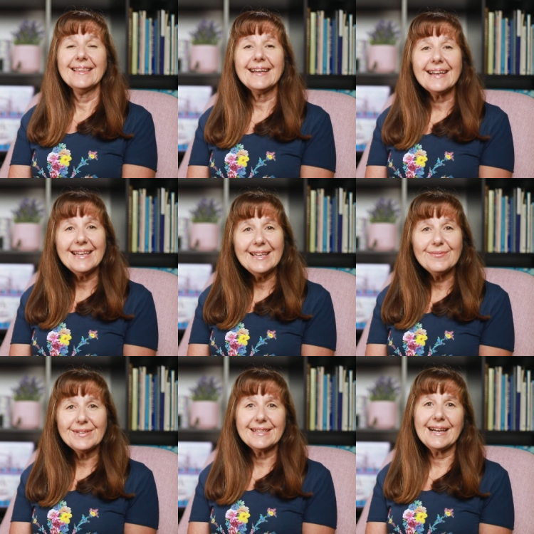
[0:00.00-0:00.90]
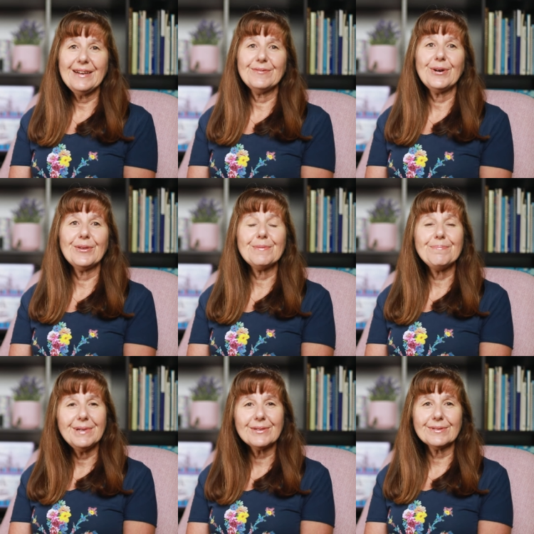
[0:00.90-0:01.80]
They even gave her the
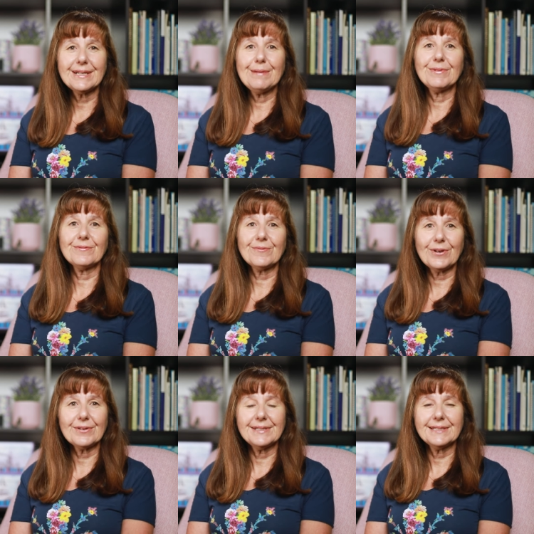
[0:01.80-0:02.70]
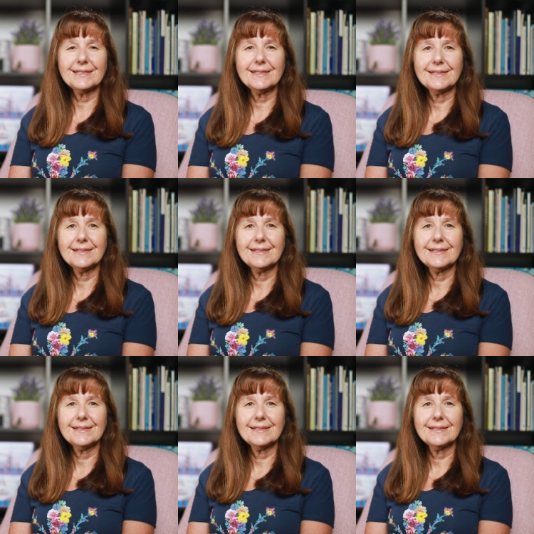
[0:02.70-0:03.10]
middle name of Florence.